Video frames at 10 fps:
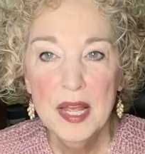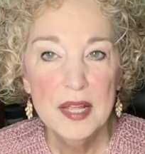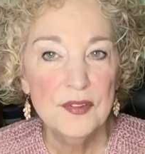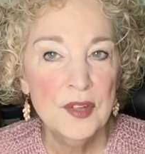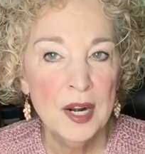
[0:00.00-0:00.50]

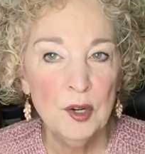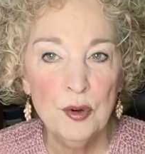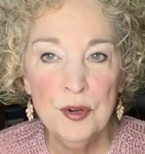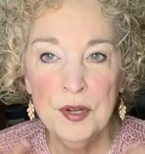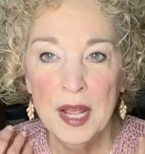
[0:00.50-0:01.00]
It's not a
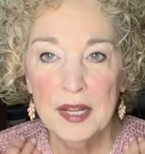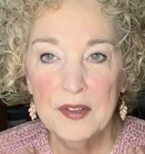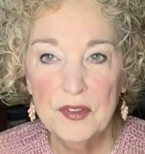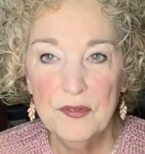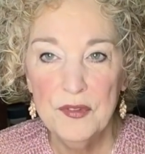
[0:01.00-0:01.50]
crew neck,
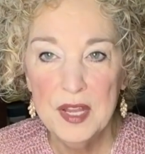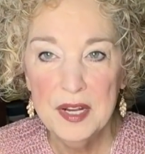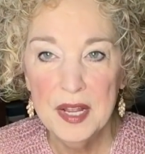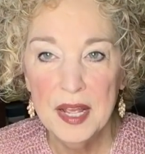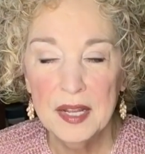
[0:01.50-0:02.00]
it's a
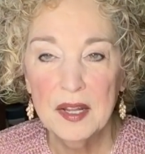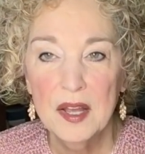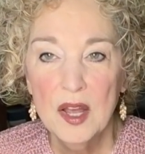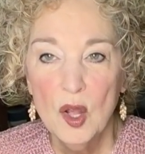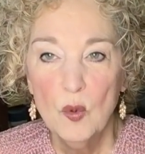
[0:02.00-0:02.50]
V-neck
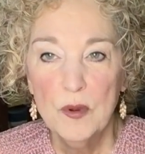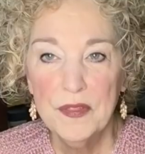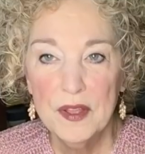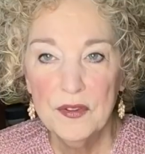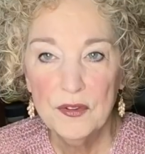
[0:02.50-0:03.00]
with
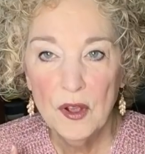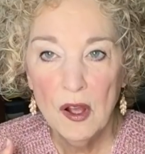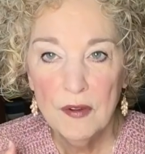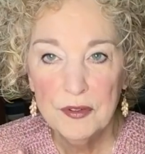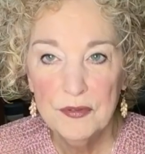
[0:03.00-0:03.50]
a
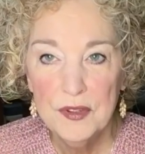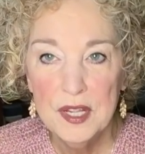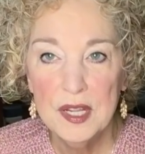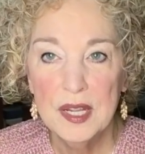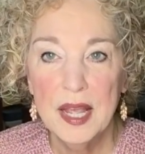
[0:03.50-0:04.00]
soft
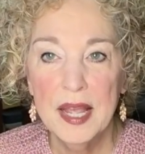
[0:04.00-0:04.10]
V.